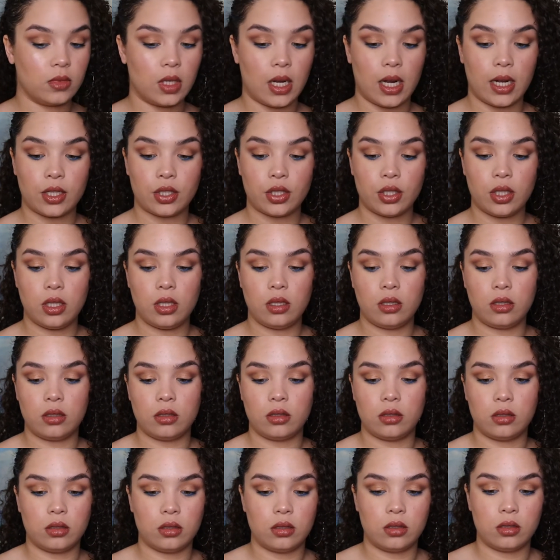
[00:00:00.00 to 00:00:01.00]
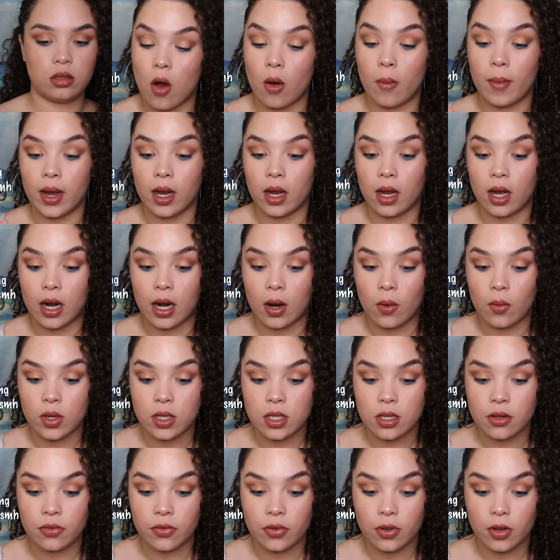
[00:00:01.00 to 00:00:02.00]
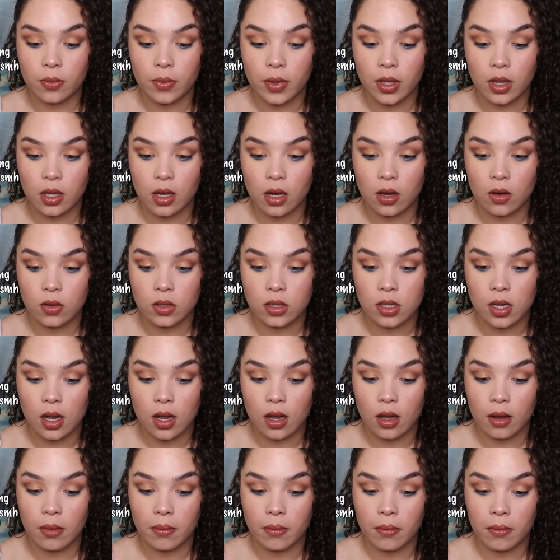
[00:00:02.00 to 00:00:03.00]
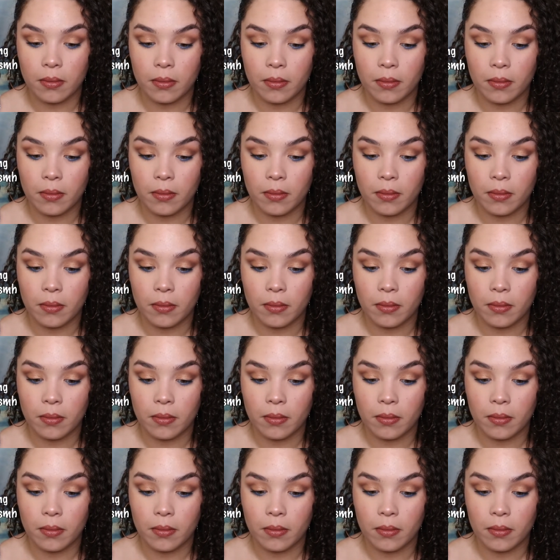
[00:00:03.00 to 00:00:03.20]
Actually, oh my god, I wasn't filming the whole time.